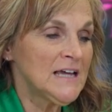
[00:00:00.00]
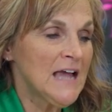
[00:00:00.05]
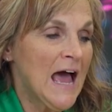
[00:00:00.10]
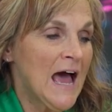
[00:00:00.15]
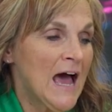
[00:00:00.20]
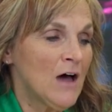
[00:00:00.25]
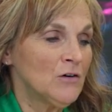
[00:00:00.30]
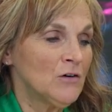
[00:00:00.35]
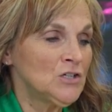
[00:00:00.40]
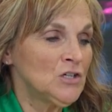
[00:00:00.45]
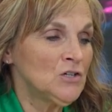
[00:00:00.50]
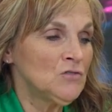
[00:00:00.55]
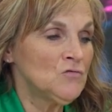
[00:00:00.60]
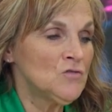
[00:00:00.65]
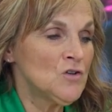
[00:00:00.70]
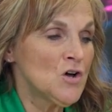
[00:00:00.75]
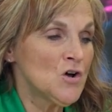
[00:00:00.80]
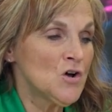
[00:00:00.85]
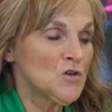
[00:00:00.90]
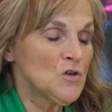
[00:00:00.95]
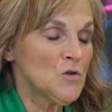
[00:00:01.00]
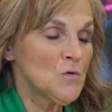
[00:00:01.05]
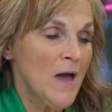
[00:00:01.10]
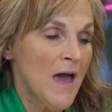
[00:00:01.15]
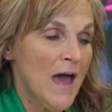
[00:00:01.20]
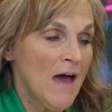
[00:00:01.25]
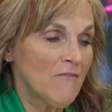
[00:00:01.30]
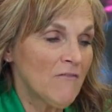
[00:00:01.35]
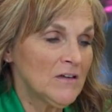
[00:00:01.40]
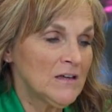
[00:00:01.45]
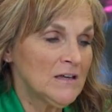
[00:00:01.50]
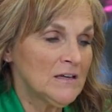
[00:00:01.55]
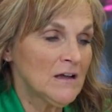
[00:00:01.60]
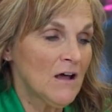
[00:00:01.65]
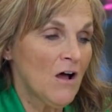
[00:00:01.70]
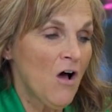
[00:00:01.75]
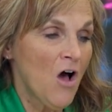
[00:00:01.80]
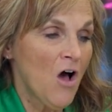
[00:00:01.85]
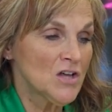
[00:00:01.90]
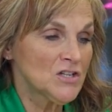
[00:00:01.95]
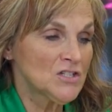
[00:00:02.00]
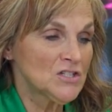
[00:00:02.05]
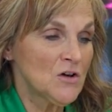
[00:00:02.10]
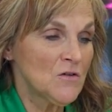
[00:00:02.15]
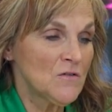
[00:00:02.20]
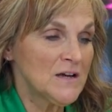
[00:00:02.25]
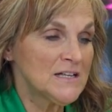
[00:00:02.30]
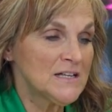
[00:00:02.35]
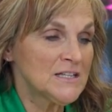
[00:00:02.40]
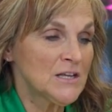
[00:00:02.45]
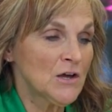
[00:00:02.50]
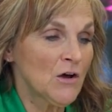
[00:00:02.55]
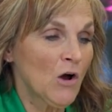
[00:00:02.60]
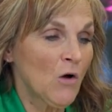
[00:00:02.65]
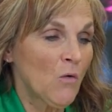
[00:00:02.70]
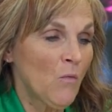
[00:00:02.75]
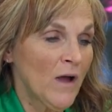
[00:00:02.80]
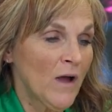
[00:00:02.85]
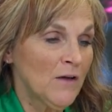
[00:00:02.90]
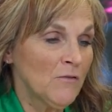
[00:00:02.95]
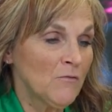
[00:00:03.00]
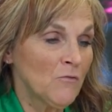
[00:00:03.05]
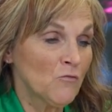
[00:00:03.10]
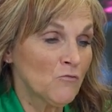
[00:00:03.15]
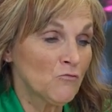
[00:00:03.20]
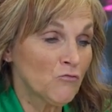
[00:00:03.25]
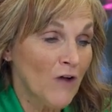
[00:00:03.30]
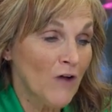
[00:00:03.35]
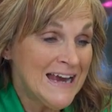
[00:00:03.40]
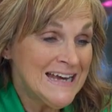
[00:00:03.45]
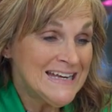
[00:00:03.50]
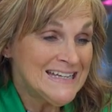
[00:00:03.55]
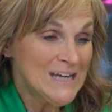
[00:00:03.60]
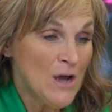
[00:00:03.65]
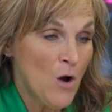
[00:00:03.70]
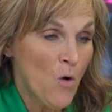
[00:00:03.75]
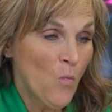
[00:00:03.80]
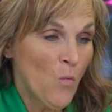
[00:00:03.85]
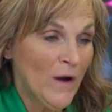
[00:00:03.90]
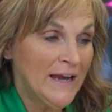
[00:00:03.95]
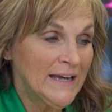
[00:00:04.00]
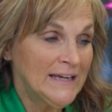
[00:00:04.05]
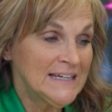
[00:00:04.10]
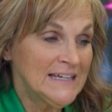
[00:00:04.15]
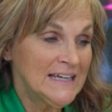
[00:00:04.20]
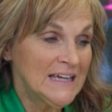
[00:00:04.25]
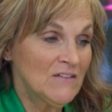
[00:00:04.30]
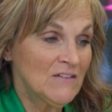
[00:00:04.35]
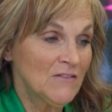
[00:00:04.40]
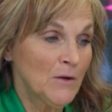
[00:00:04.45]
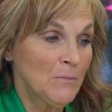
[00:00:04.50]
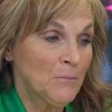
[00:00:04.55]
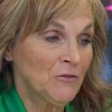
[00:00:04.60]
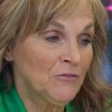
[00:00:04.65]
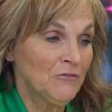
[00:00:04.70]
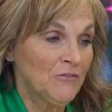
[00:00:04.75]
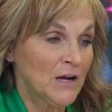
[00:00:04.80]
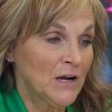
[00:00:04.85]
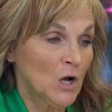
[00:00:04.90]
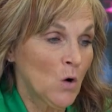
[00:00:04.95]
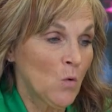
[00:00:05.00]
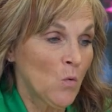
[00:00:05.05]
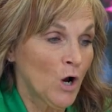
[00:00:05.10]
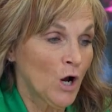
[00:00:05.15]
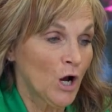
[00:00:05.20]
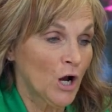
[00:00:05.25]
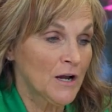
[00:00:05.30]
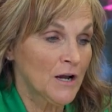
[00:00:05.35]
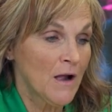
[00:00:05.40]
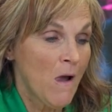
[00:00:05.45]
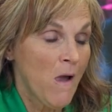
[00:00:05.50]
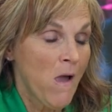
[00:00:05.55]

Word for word: How do you know you have it? Also, is there a right way to give a prophetic word?